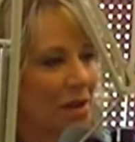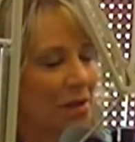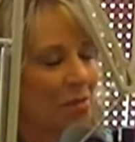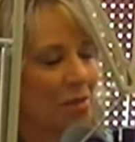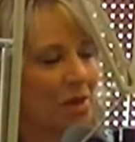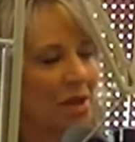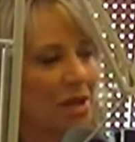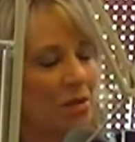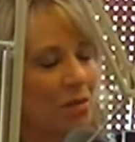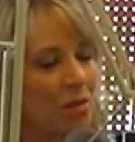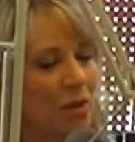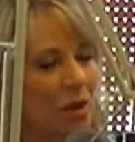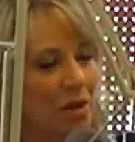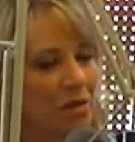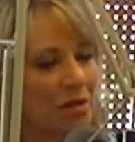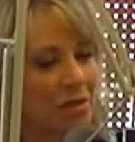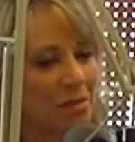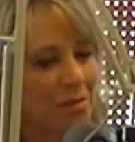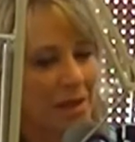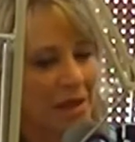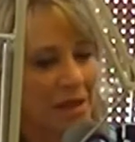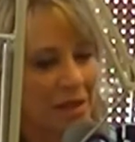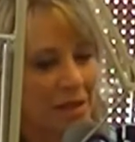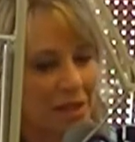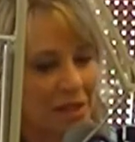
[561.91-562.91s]
But one of the
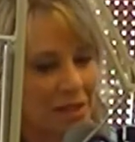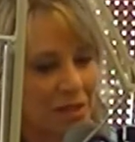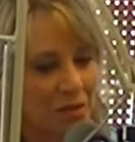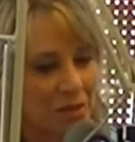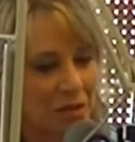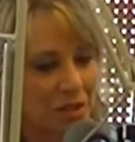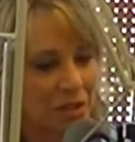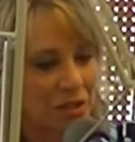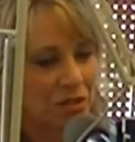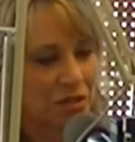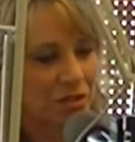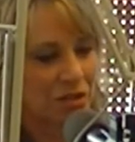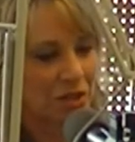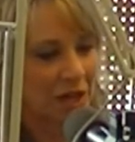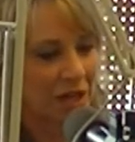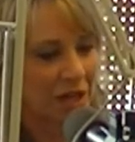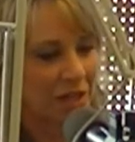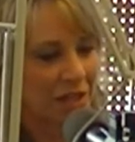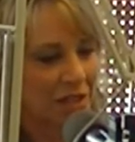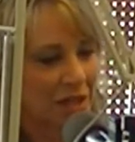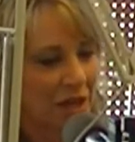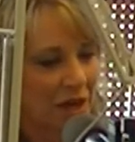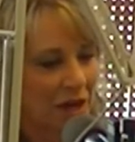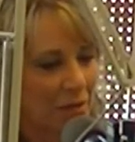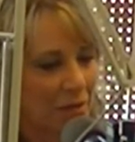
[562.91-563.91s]
main things we do try to
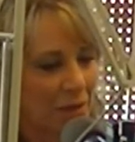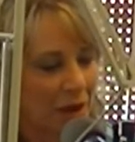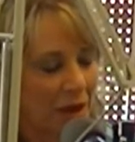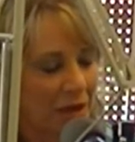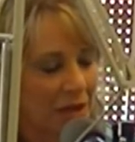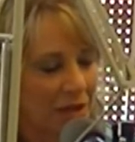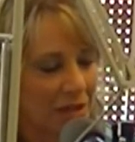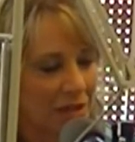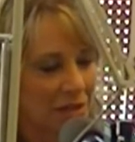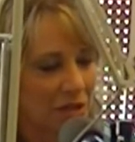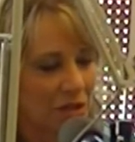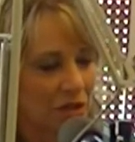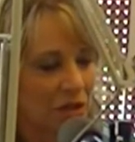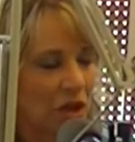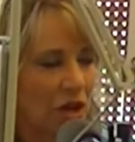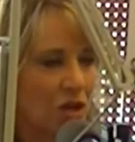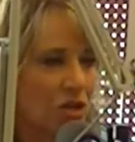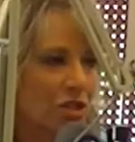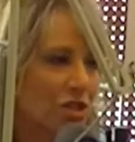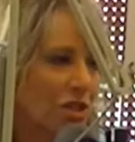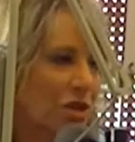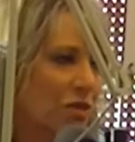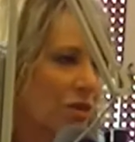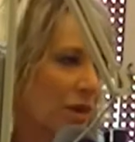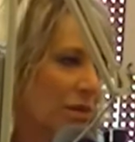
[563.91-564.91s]
talk about is their
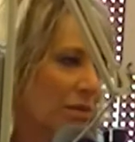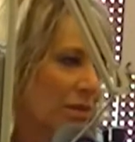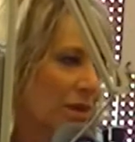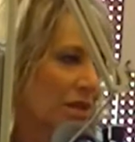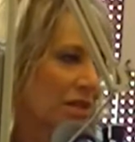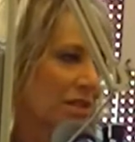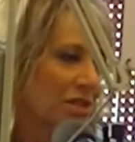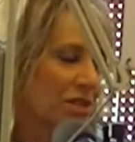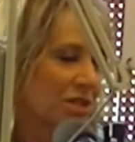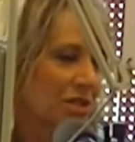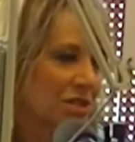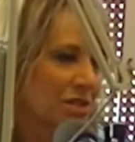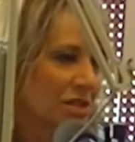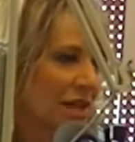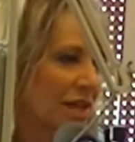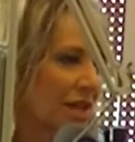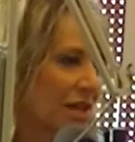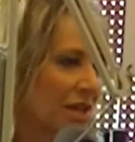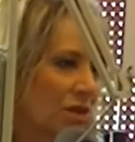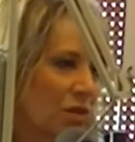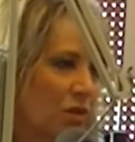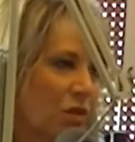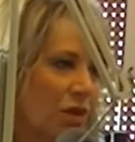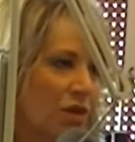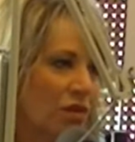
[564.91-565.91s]
large equipment, just like in
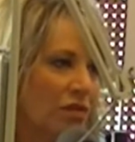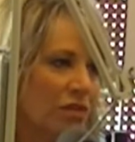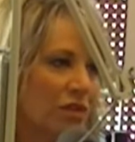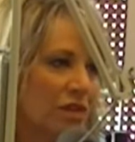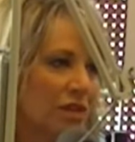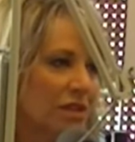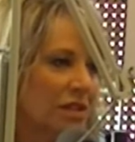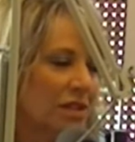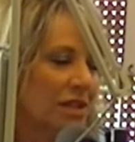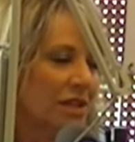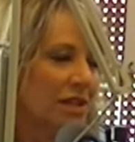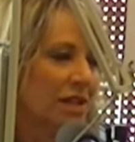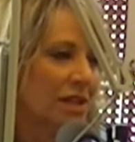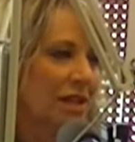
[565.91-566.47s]
the oil field.